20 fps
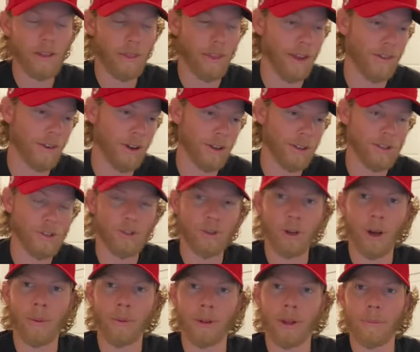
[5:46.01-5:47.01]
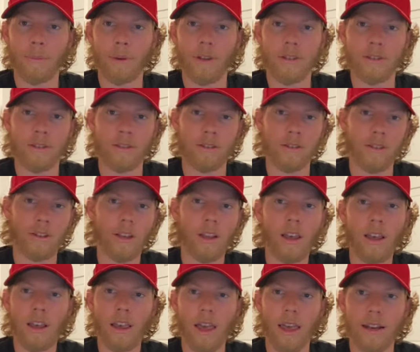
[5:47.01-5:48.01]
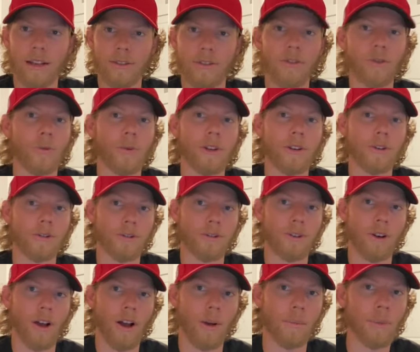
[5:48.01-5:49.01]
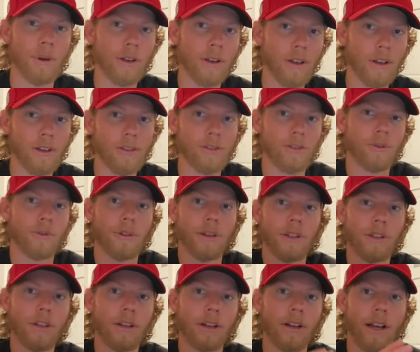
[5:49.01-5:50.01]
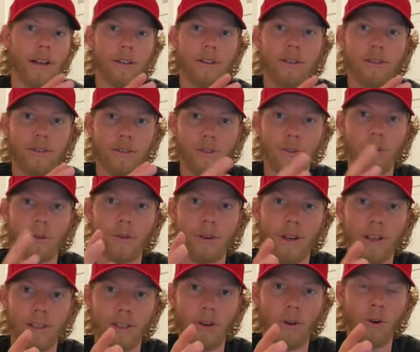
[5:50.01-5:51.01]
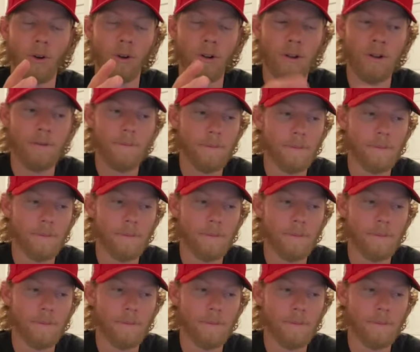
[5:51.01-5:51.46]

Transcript: they have all these jumbled up pieces and it's the reader's job to really connect this story as a whole